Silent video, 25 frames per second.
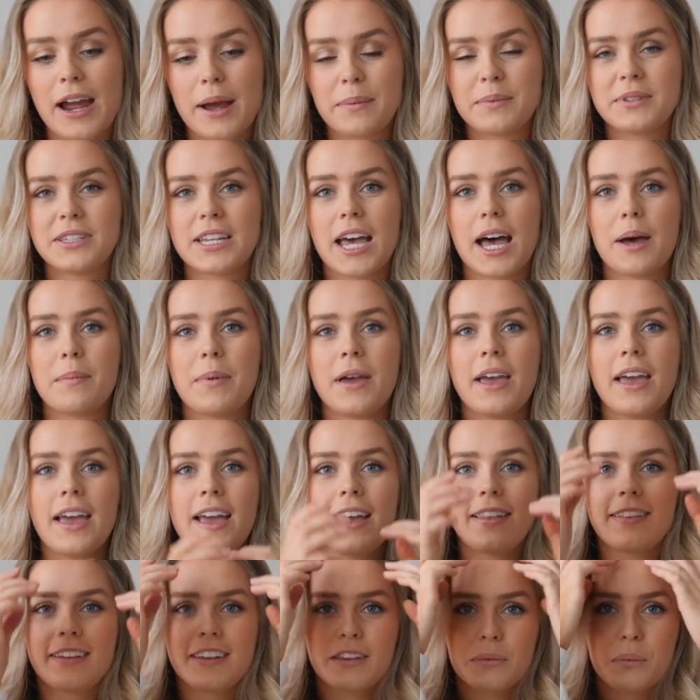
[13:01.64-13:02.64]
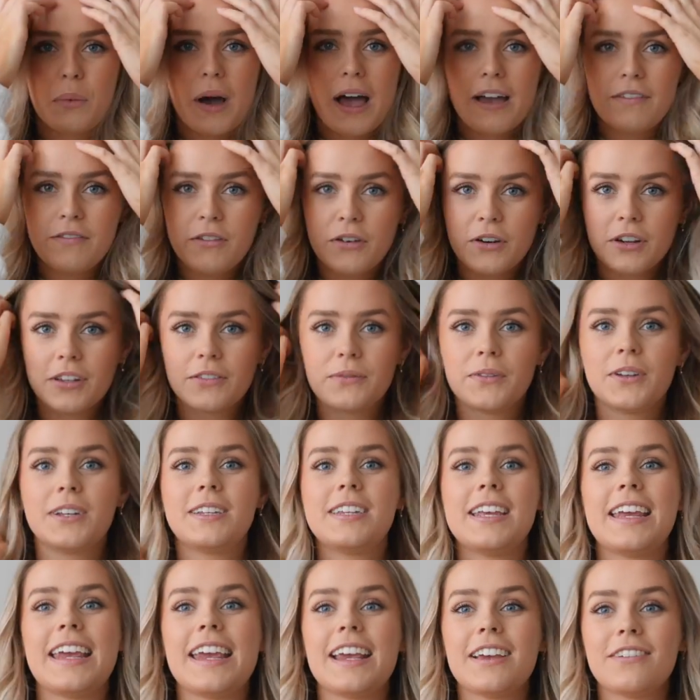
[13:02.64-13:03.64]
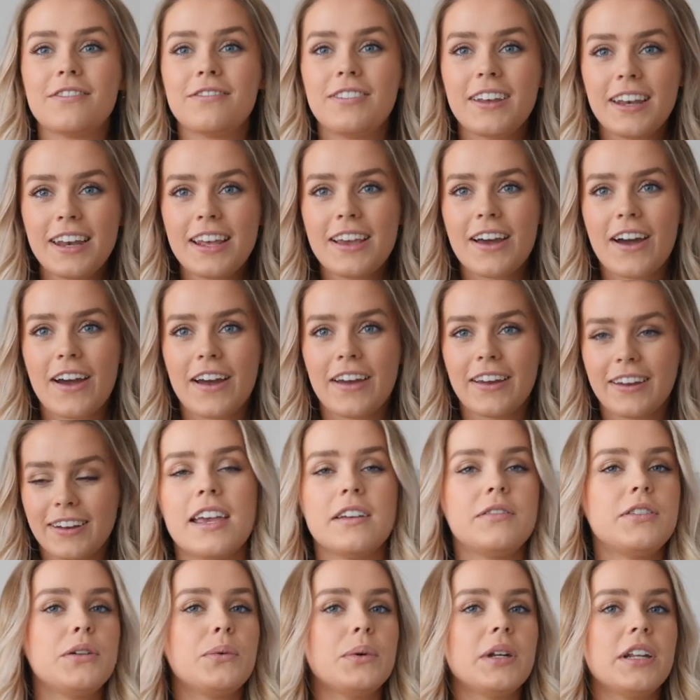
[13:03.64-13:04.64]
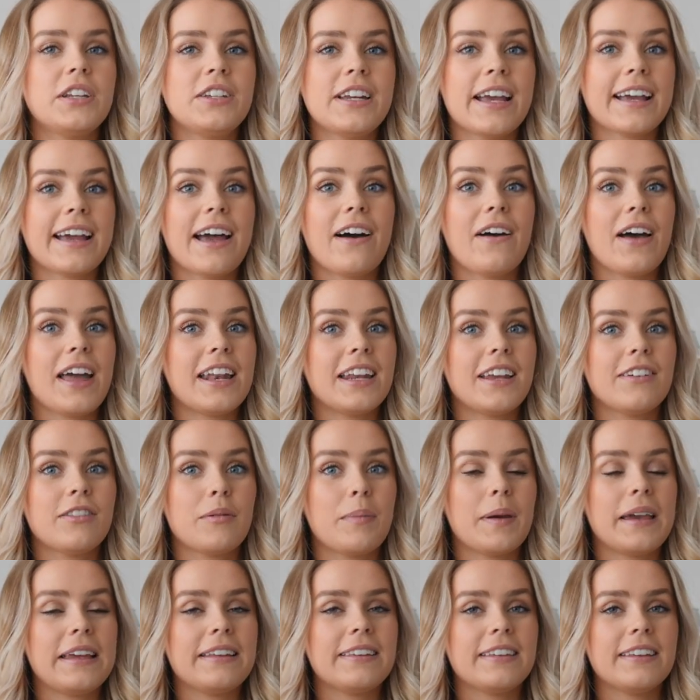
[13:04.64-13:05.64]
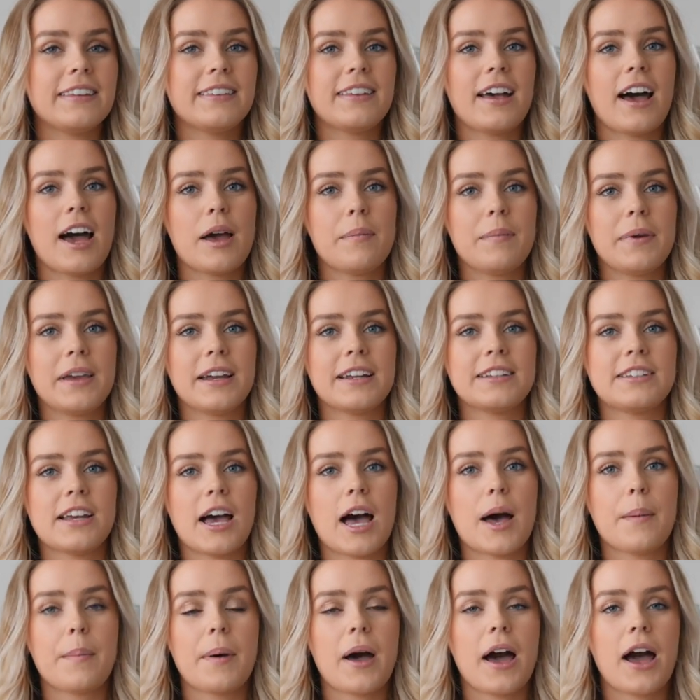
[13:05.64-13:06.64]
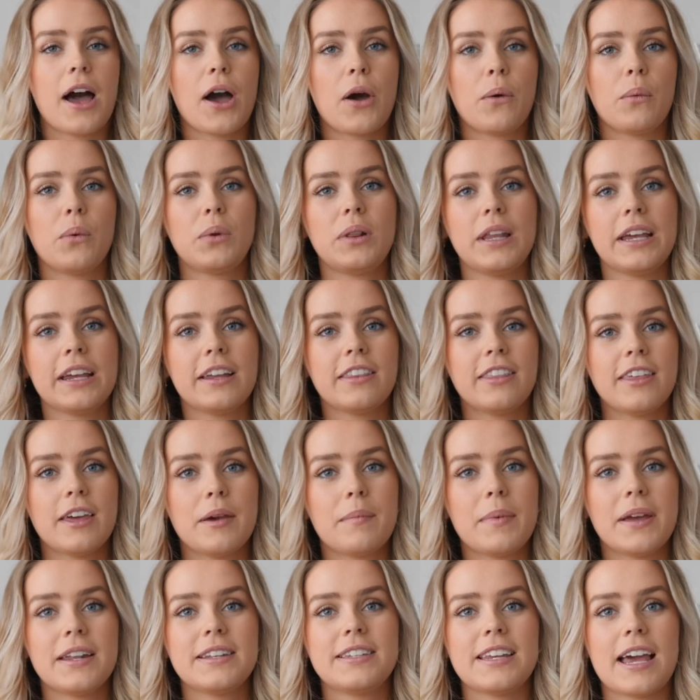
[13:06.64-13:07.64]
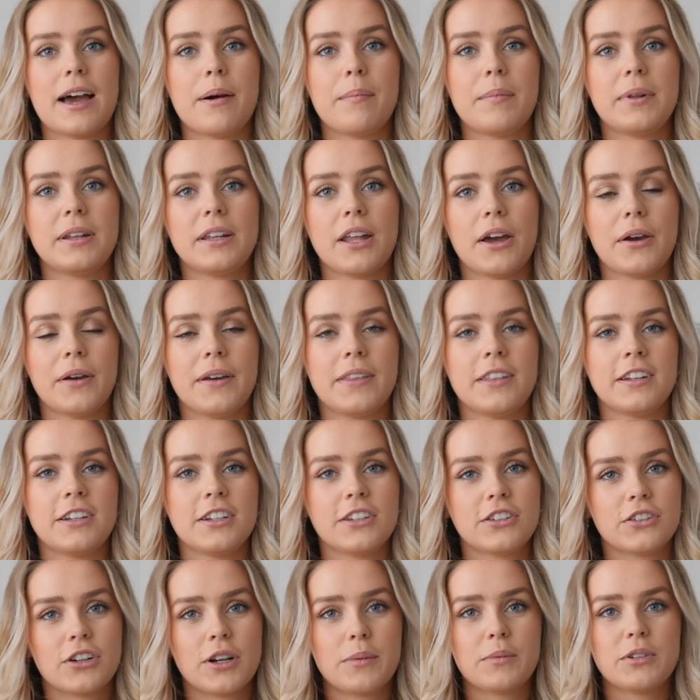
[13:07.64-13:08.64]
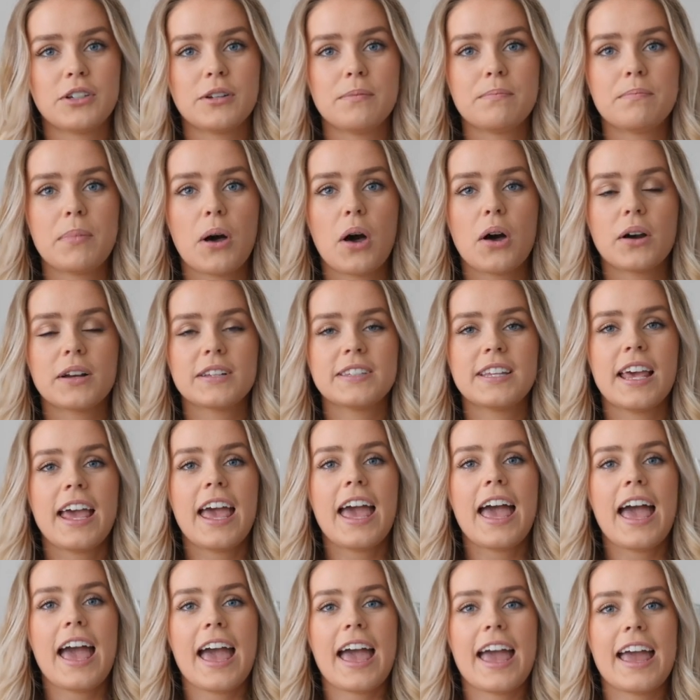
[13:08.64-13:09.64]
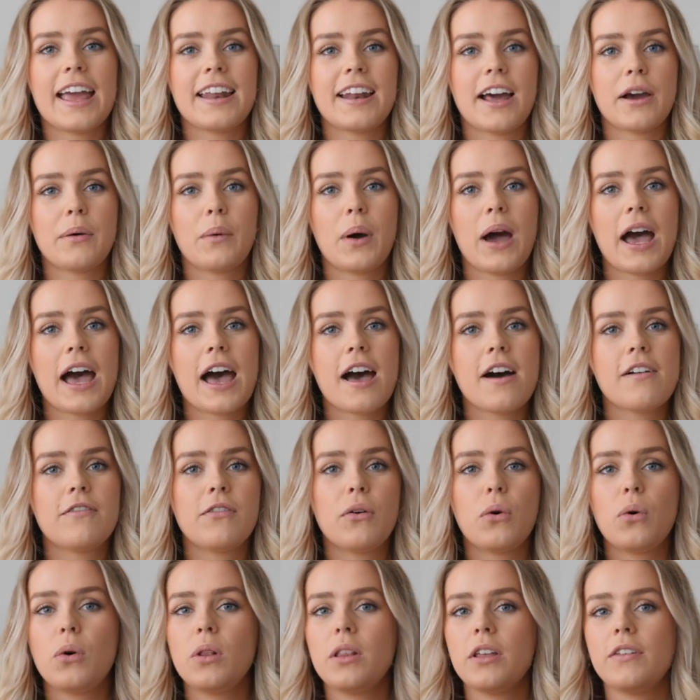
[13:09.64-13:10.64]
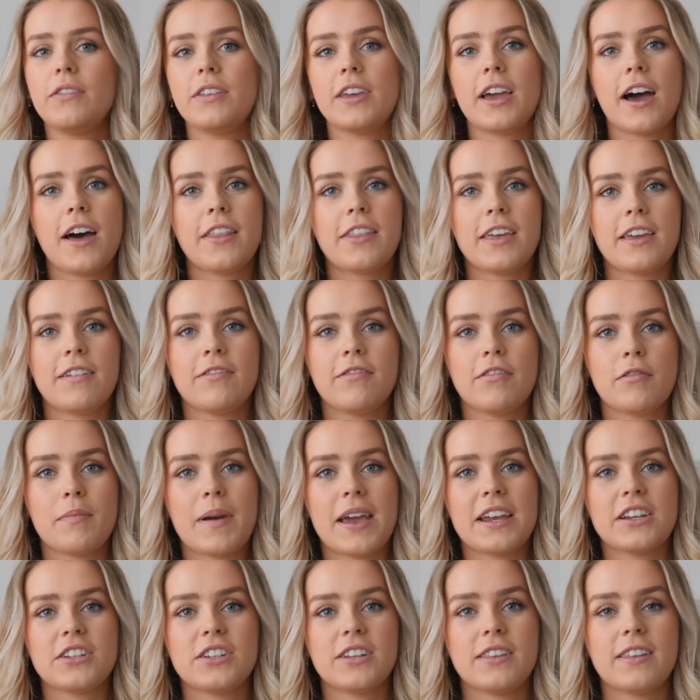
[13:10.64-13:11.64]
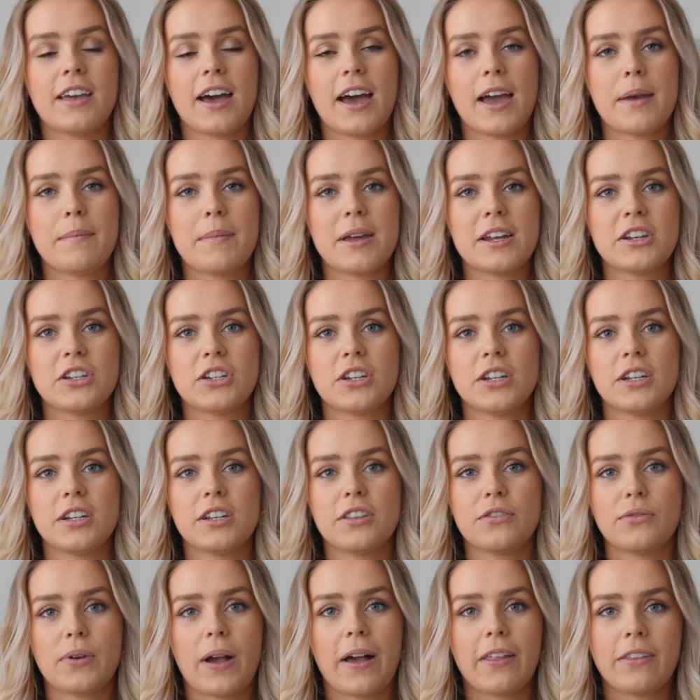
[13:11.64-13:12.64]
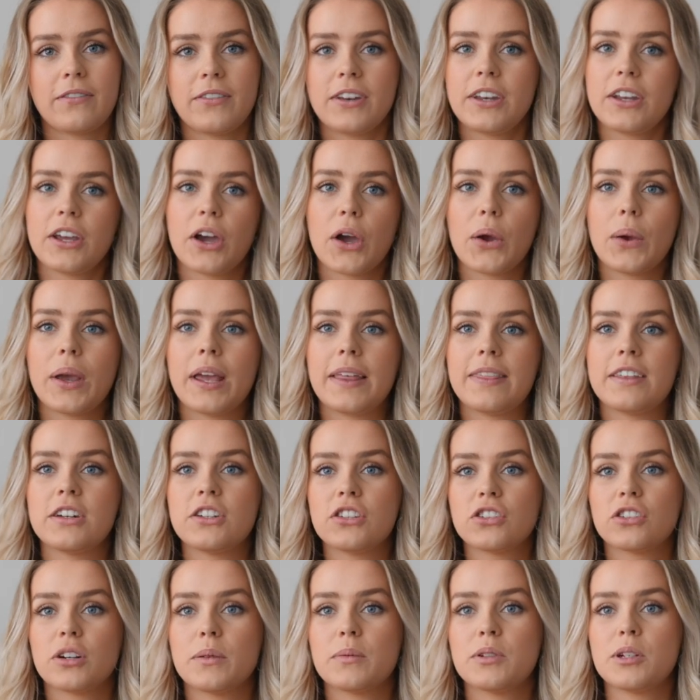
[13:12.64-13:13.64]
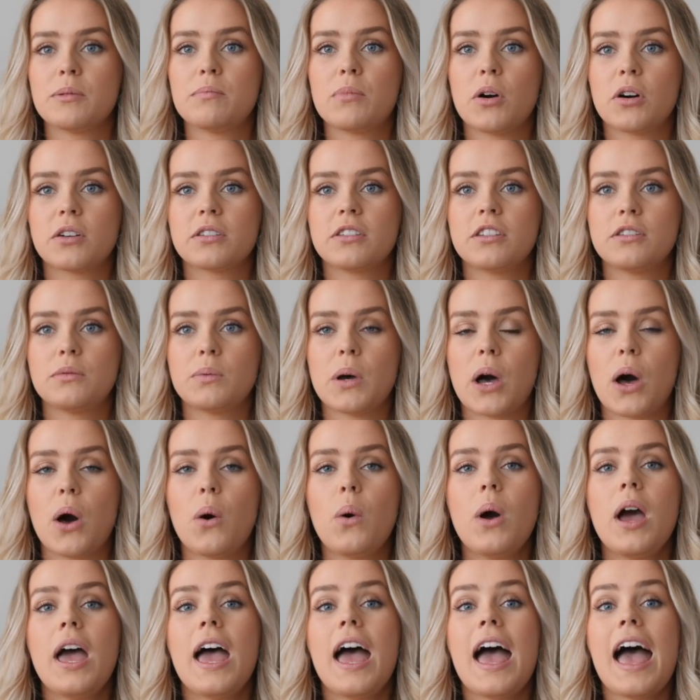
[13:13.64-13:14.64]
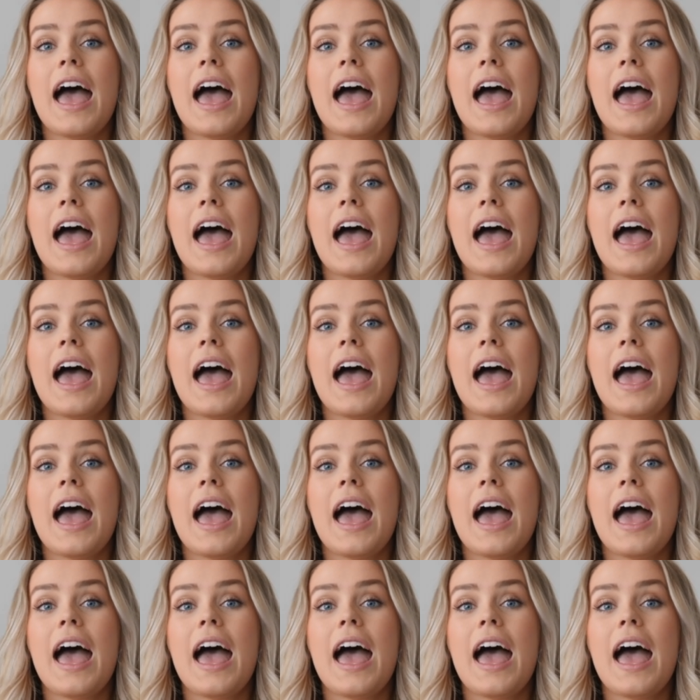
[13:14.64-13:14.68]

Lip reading: wraps up this White Fox boutique video. If you want to check out any of the pieces that I picked up, I will link them down below in the description box, and I will have all of the other information that I mentioned throughout the video in the description box as well.